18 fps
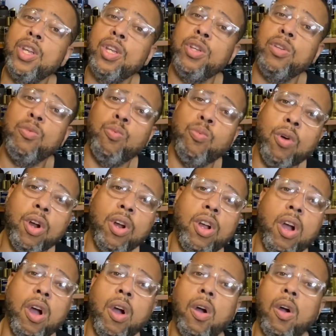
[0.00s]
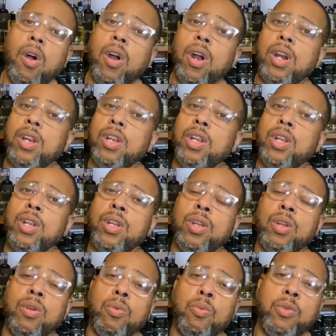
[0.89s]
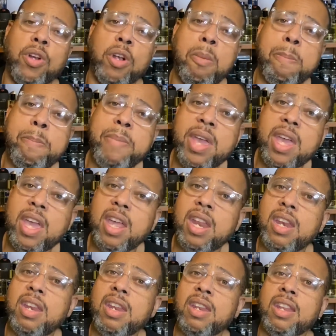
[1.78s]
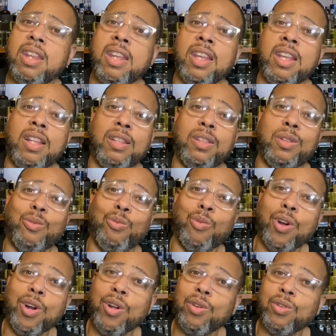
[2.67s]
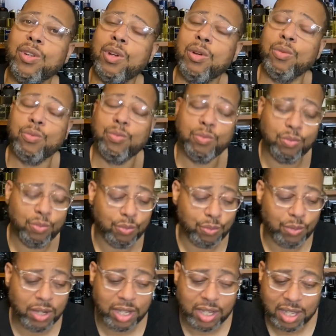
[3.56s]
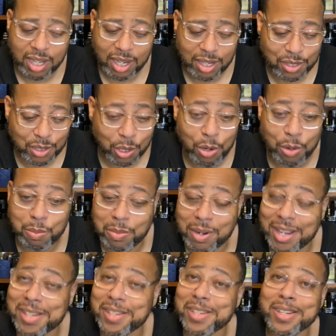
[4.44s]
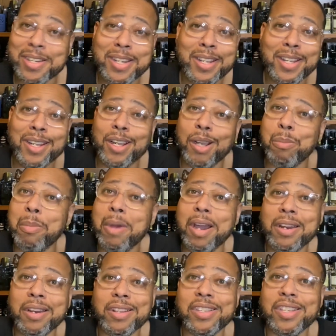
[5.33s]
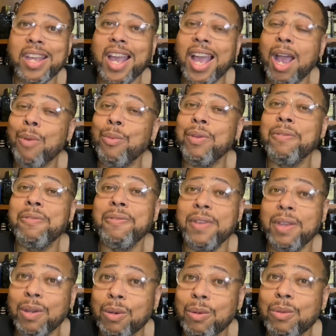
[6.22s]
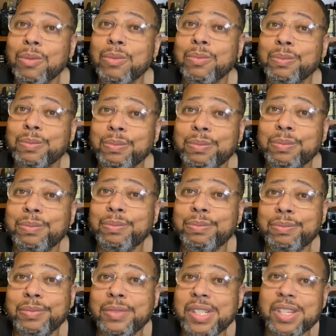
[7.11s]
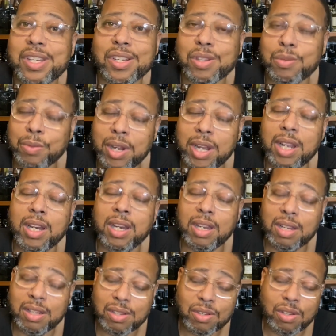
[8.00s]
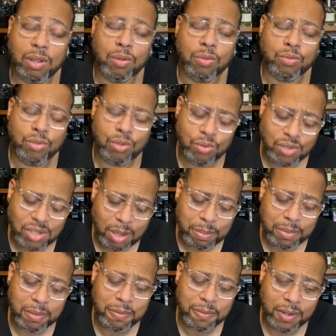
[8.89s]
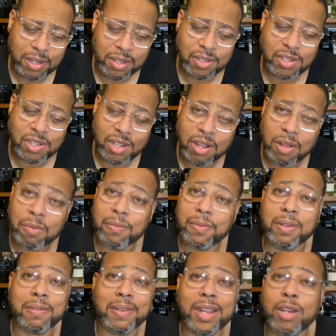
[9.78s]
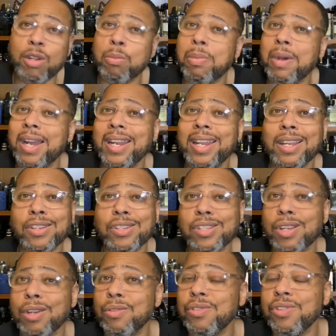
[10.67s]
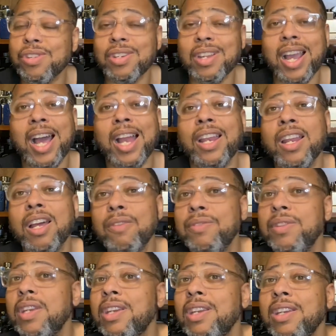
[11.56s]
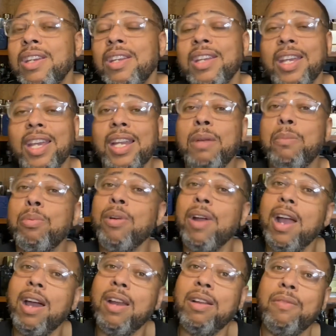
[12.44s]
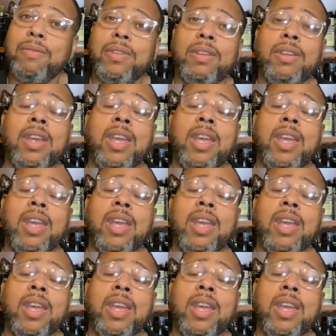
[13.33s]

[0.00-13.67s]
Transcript: You work hard. We are men. The world don't really care too much about us or how we feel. It's just the way it is. So do something for yourself. If ain't nobody else told you, I love you and I'm proud of you